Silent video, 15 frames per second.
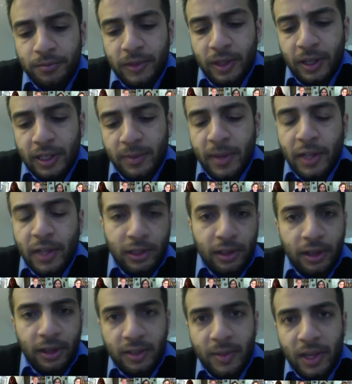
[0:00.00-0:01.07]
especially
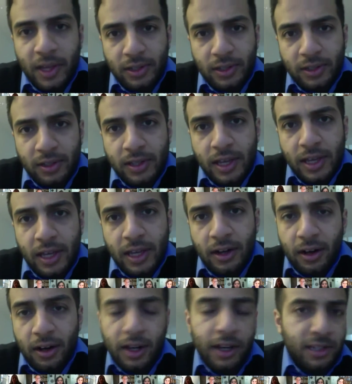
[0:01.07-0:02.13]
along dimensions that
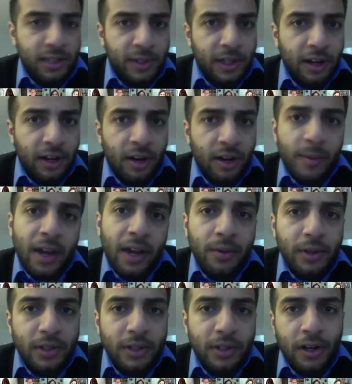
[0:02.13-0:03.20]
our customers care
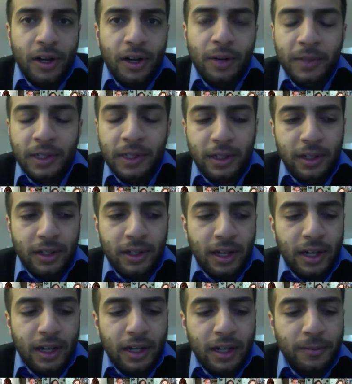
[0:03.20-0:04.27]
about, which are
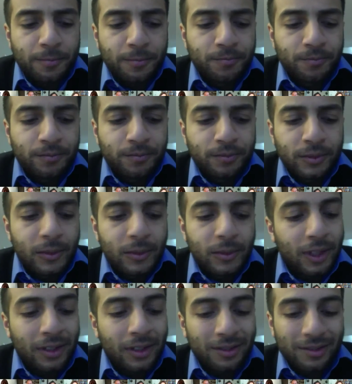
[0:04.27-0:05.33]
to
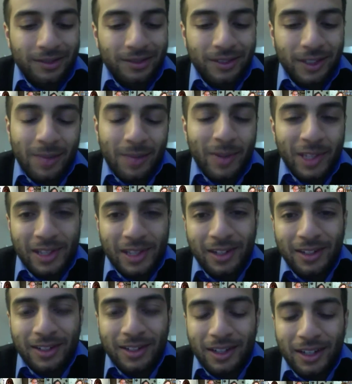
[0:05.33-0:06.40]
some
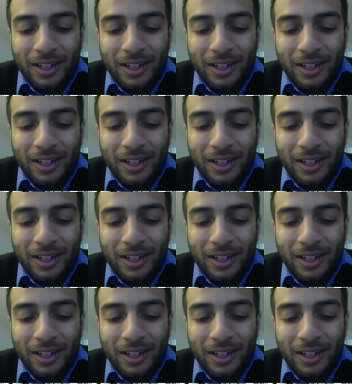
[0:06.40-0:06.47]
extent